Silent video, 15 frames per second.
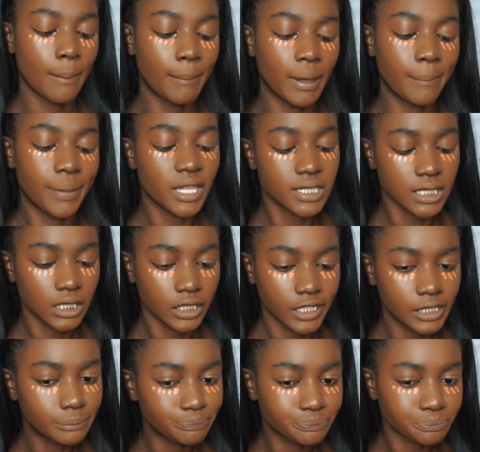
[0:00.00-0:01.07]
but
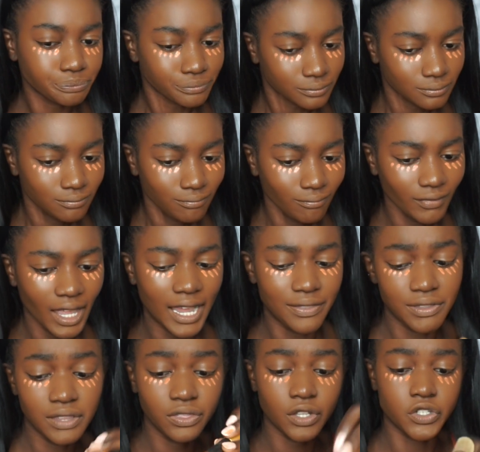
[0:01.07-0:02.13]
basically I
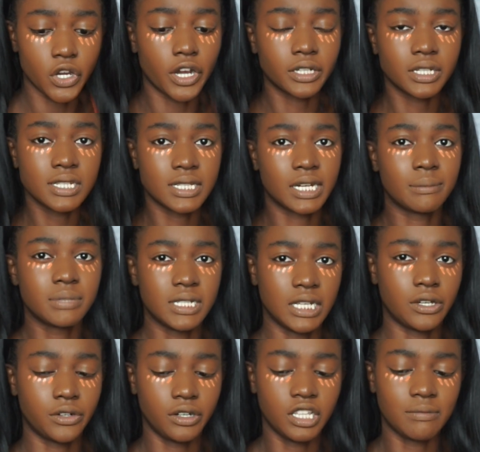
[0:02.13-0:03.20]
think the darkness that I'm
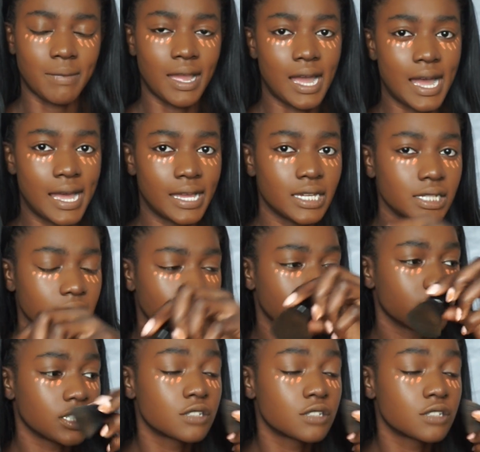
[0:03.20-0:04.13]
seeing underneath my eyes is,